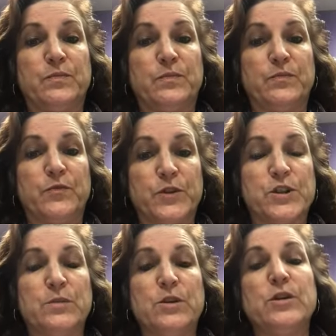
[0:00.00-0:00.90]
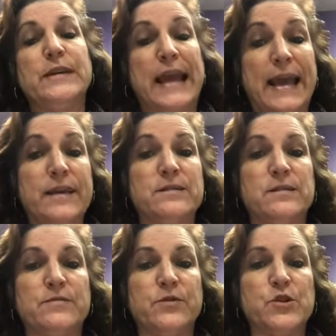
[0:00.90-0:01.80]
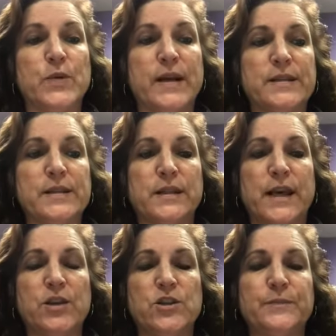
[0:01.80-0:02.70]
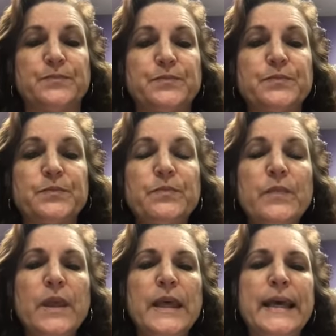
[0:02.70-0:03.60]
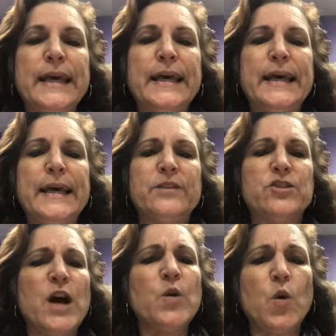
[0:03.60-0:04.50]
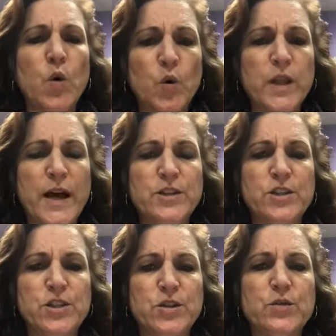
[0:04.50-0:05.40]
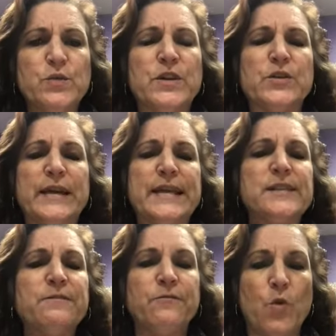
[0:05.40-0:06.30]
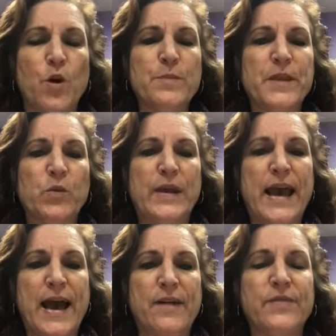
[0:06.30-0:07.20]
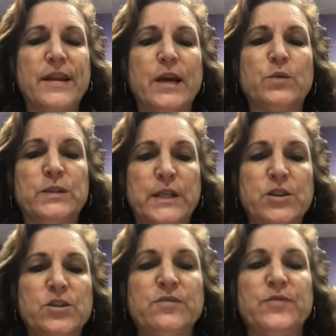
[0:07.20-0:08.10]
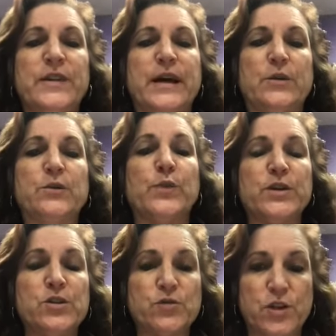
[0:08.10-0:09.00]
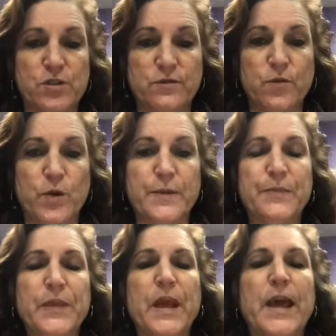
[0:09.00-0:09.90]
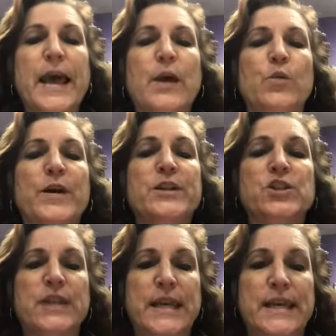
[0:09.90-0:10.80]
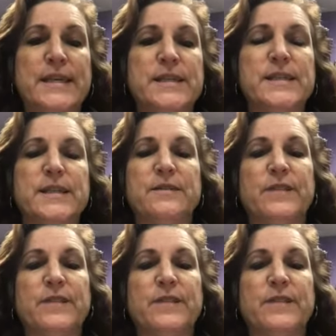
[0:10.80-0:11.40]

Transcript: First Communion and First Reconciliation. There's not a whole lot to do. There is a form that we have that I will need you to fill out, the registration form, which is